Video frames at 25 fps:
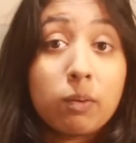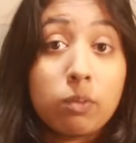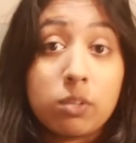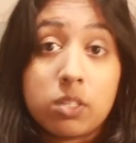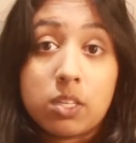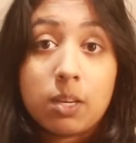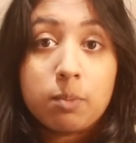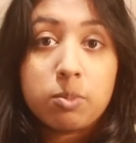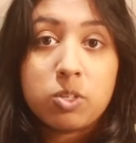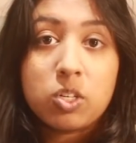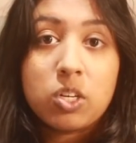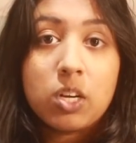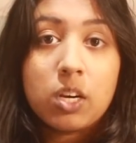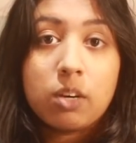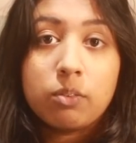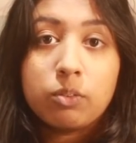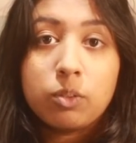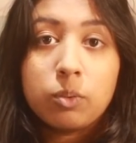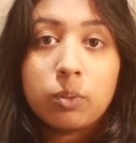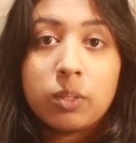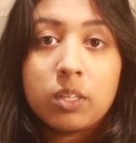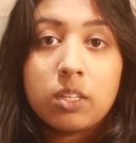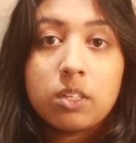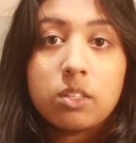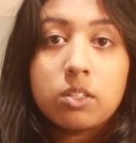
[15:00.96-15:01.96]
reception
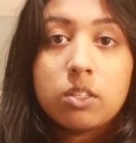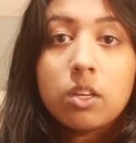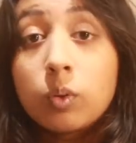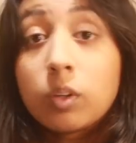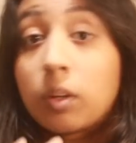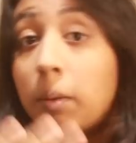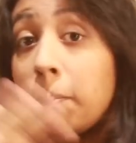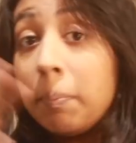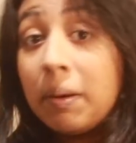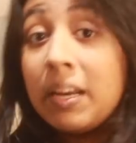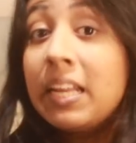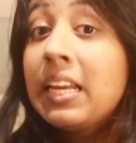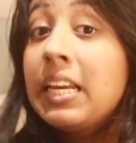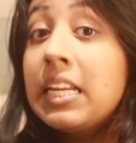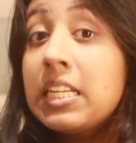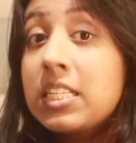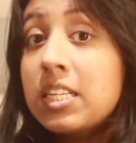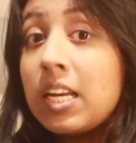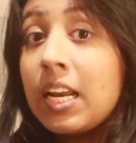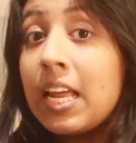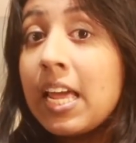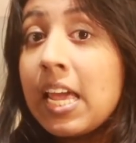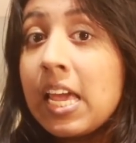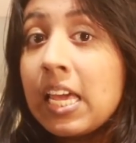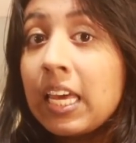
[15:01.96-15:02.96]
afterwards, completely
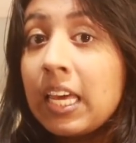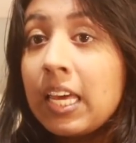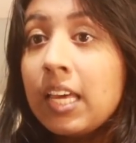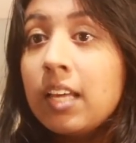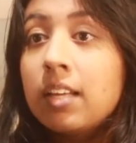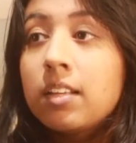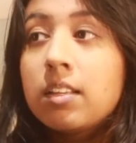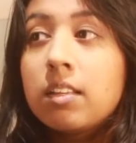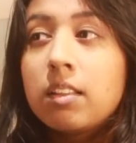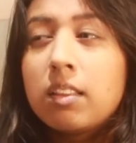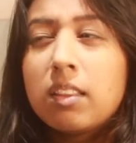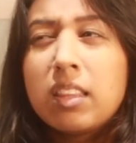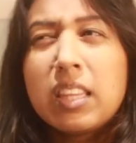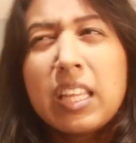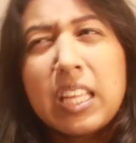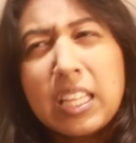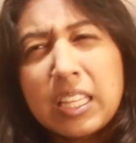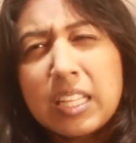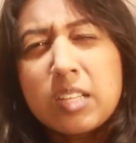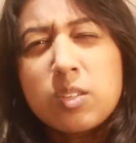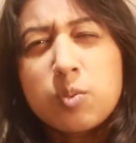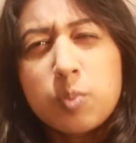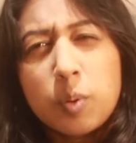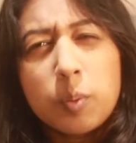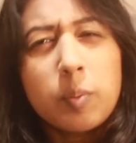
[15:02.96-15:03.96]
delaying it, and think
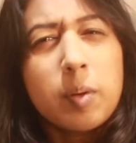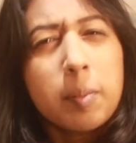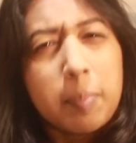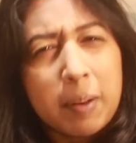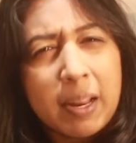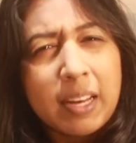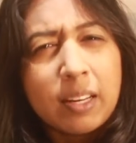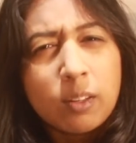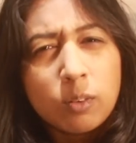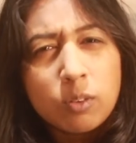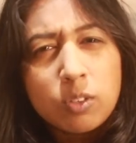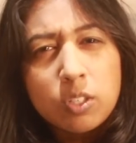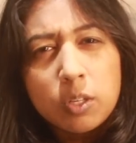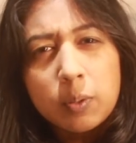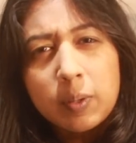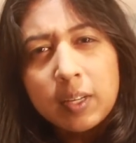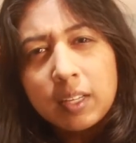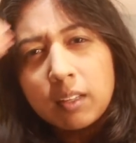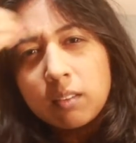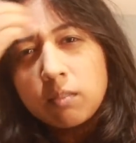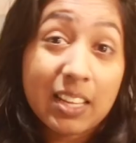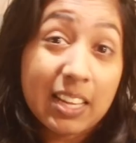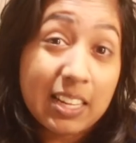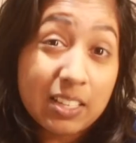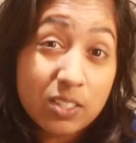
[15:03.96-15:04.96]
that's what we're planning on
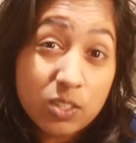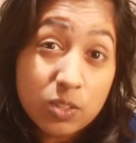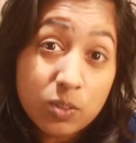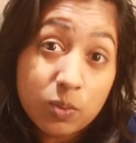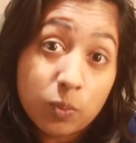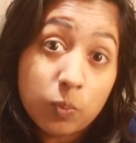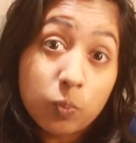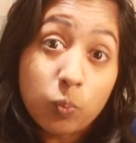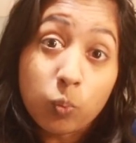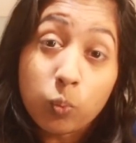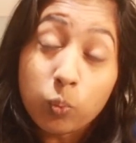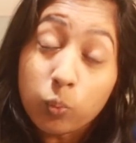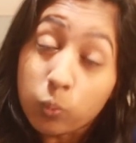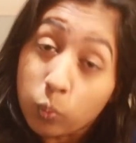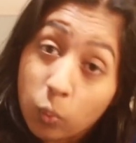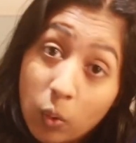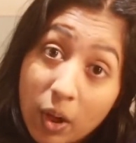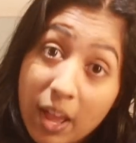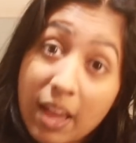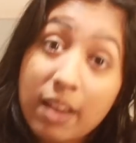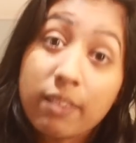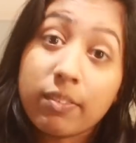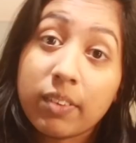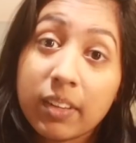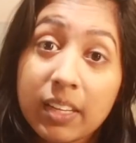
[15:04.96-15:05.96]
doing, it's
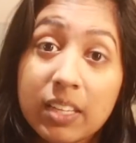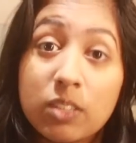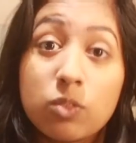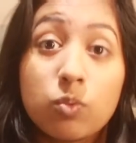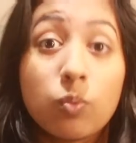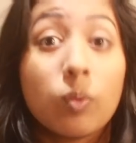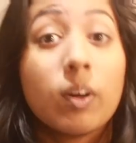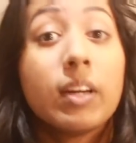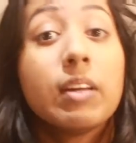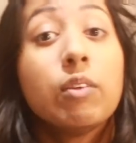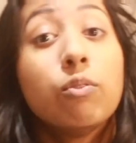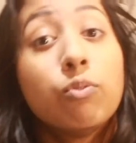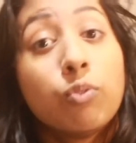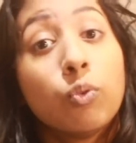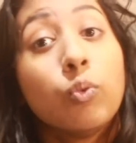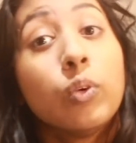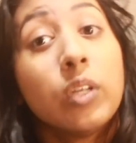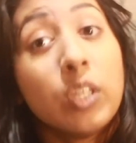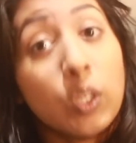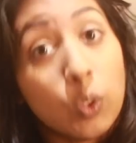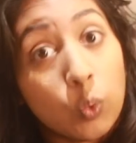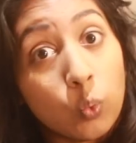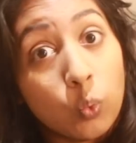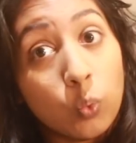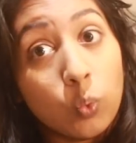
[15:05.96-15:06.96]
whatever is right for
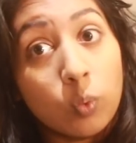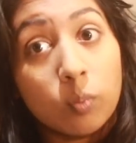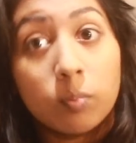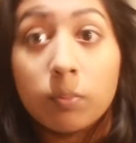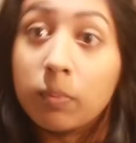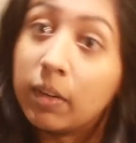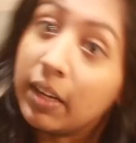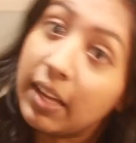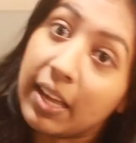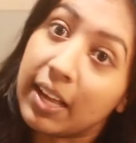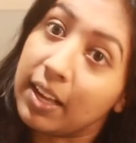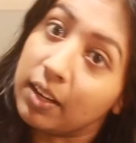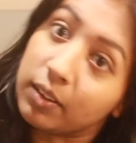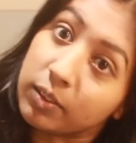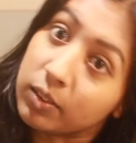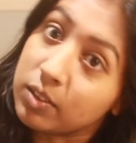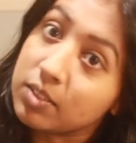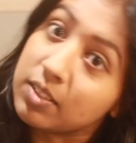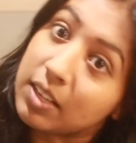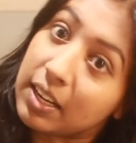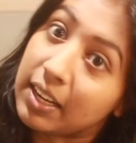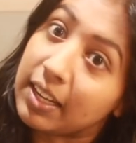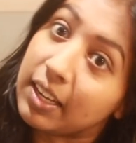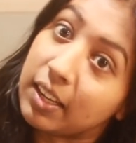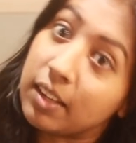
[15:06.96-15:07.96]
you. My hair looks
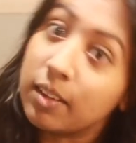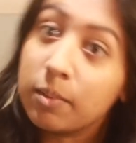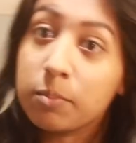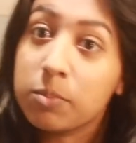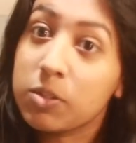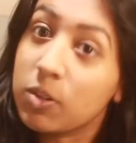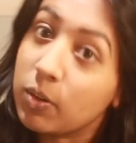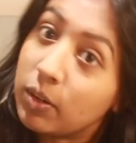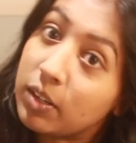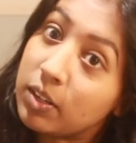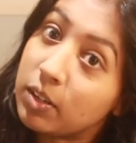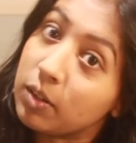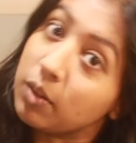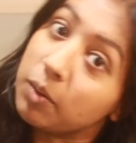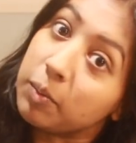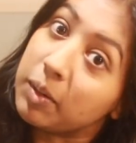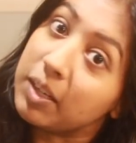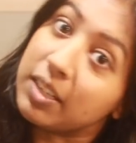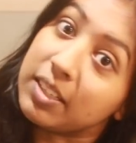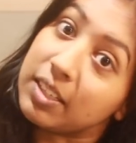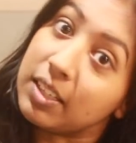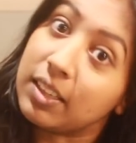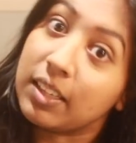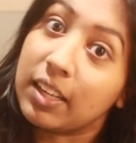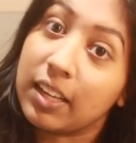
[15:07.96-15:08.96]
silly. I'm sorry, I don't know why I
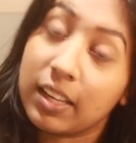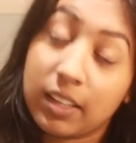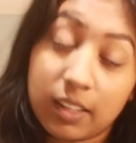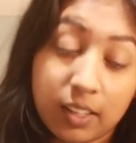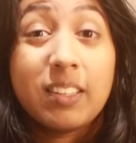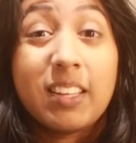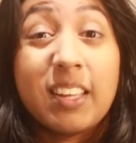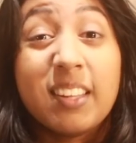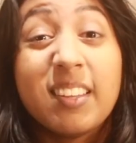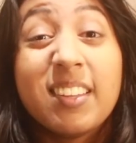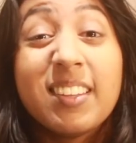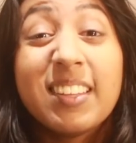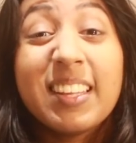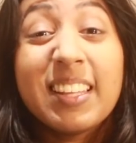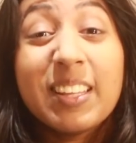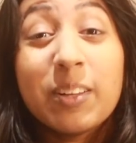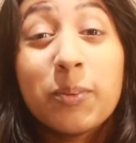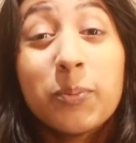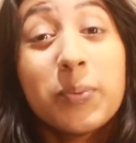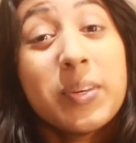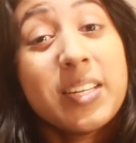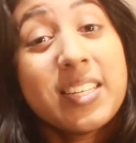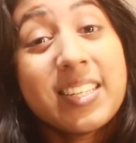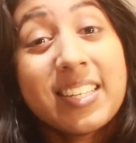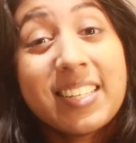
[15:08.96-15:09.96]
did that. The other thing that
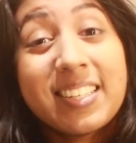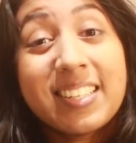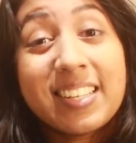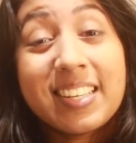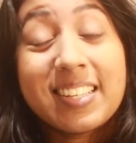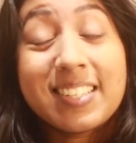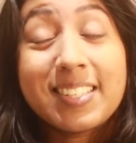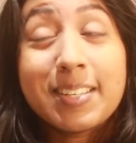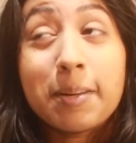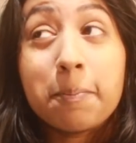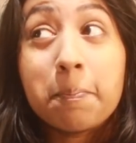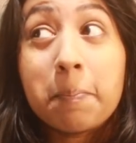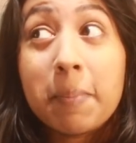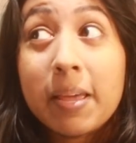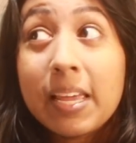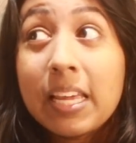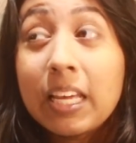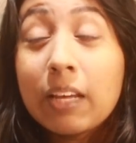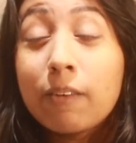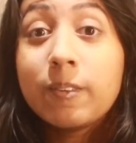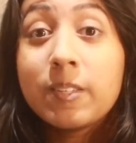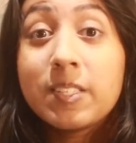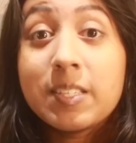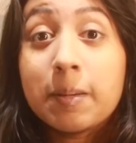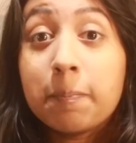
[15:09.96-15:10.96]
we did is to make
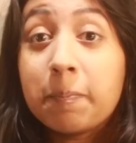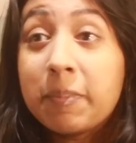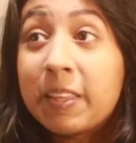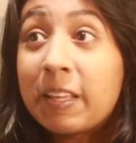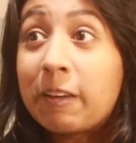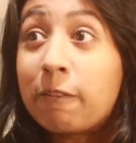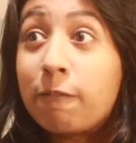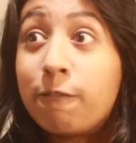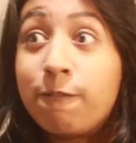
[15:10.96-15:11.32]
something